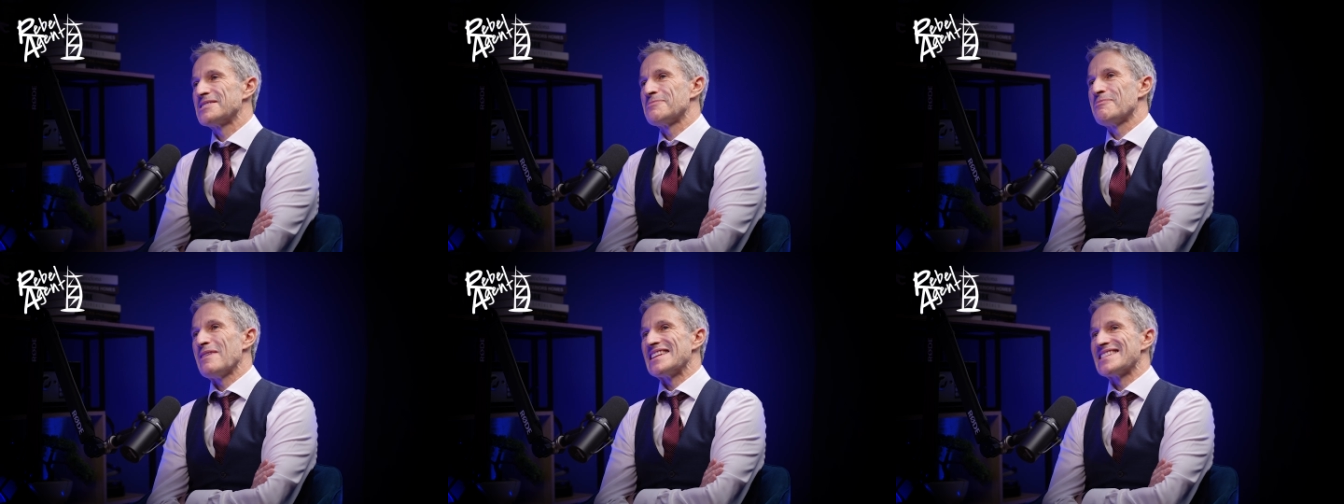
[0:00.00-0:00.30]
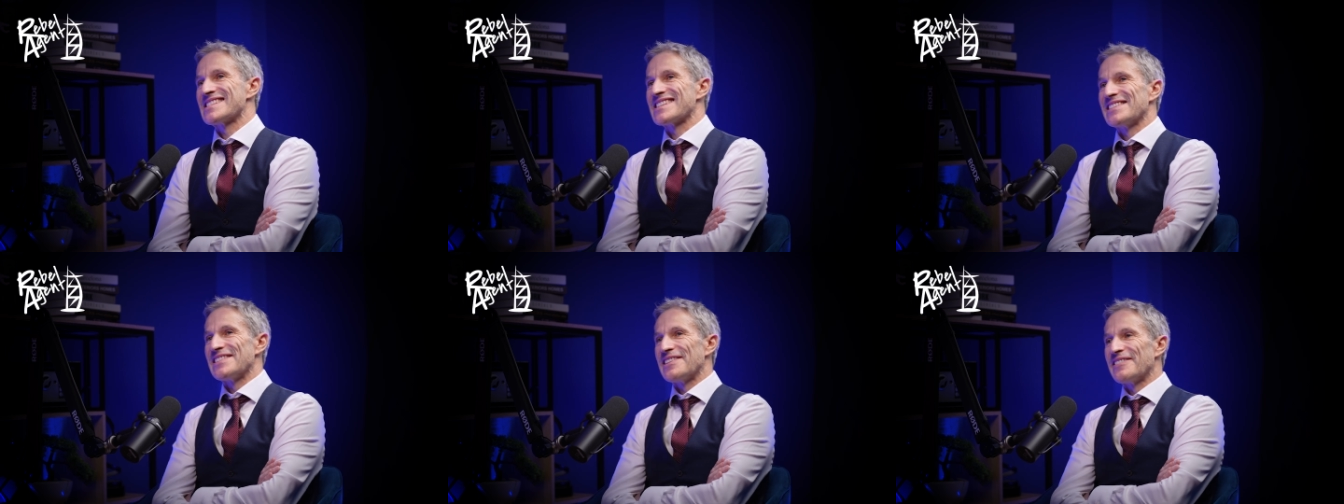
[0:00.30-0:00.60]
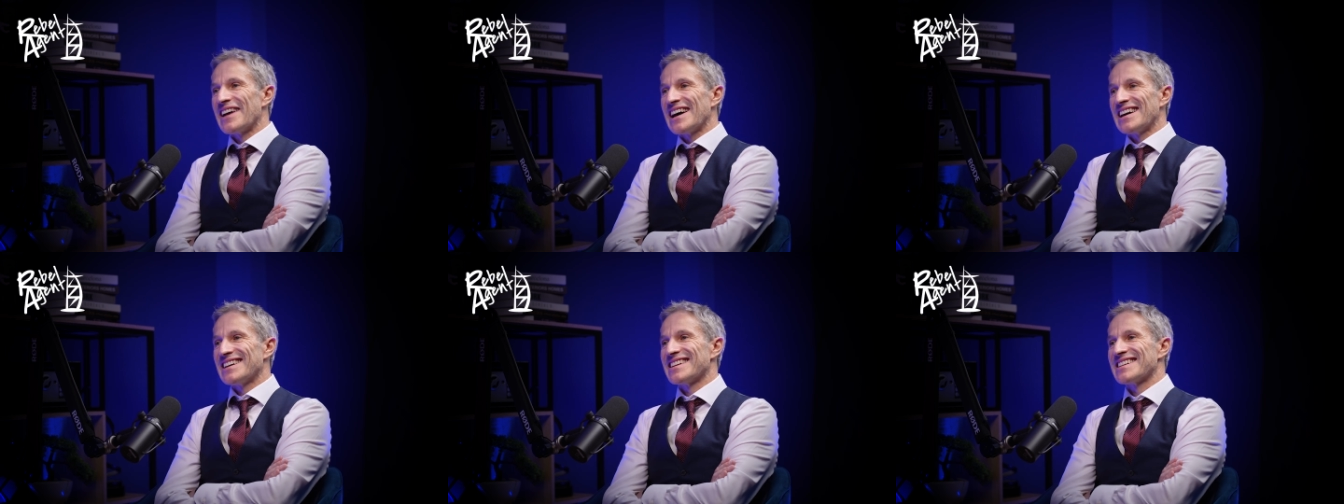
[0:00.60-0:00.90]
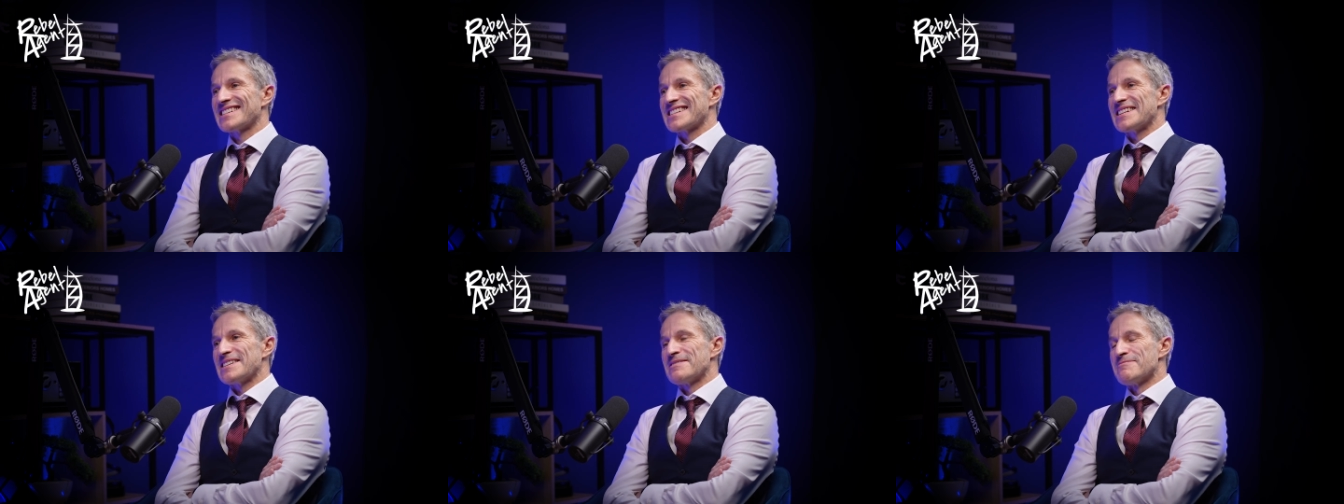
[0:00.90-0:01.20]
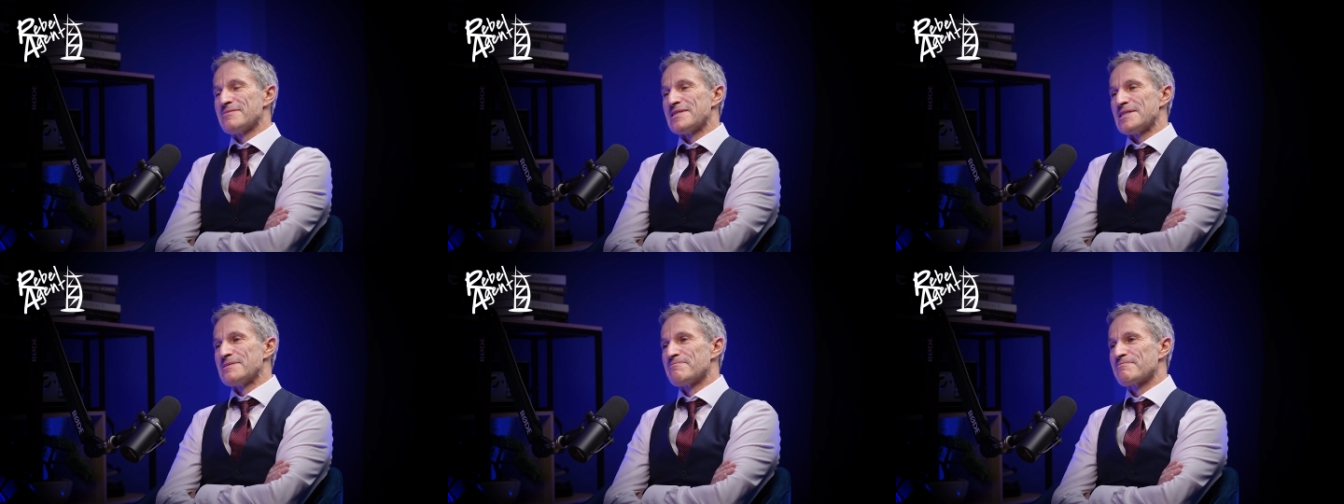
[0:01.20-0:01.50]
but it's important to have that
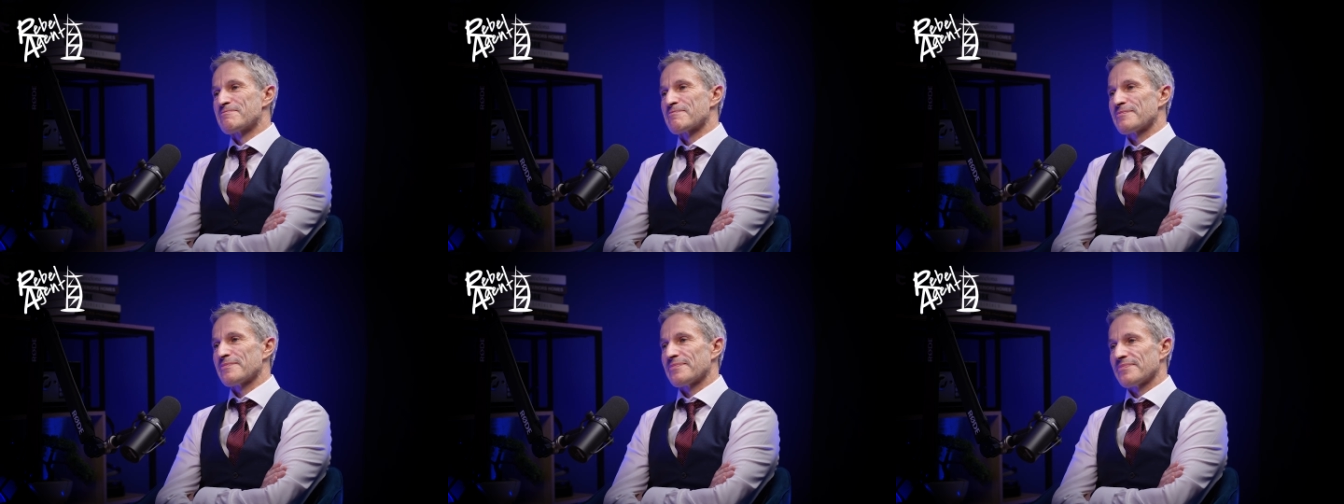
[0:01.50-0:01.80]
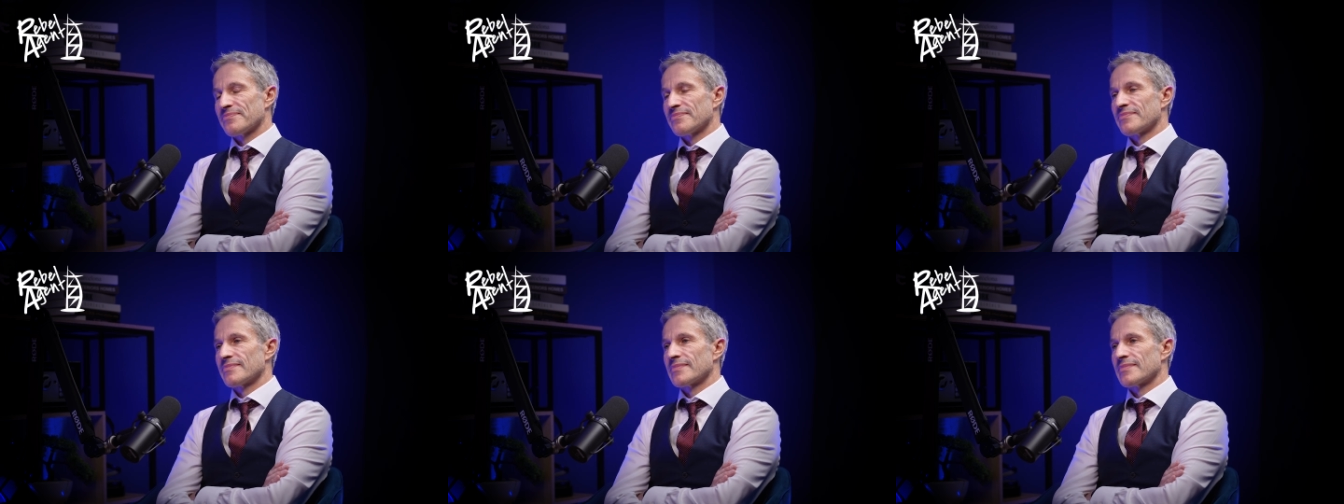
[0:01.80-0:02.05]
time away.